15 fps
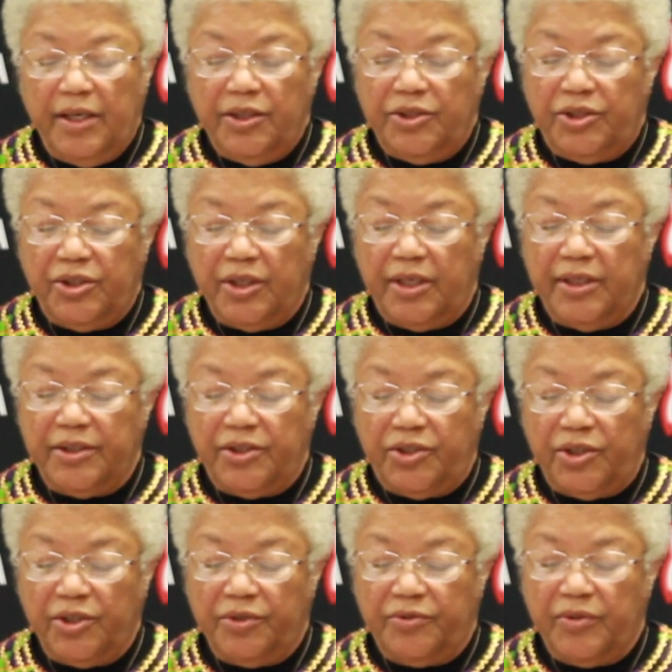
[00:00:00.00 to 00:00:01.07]
should his
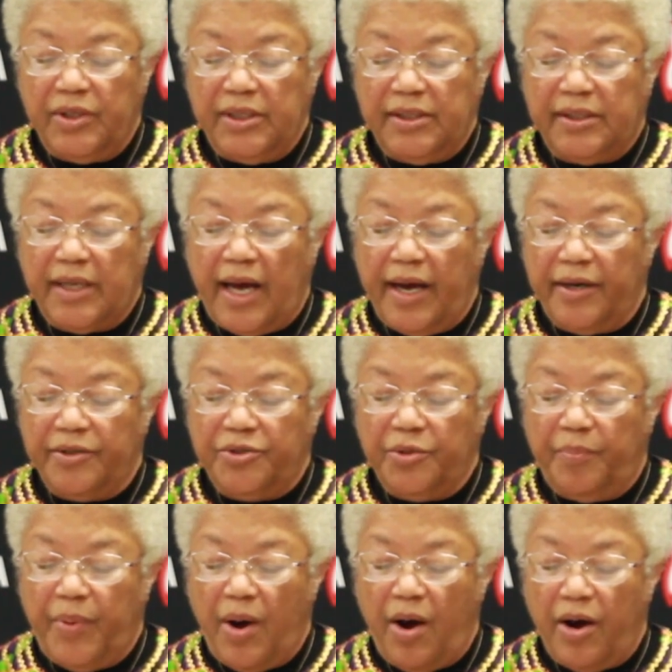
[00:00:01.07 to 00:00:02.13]
children desire to
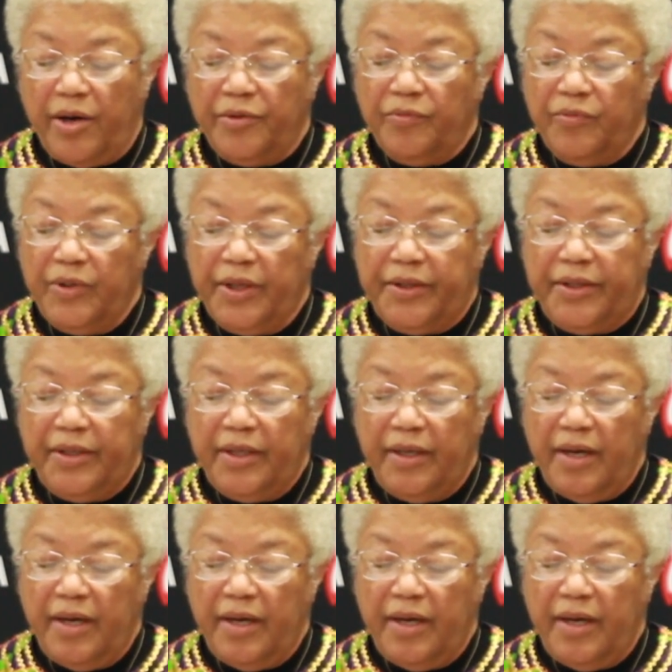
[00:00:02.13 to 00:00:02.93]
part with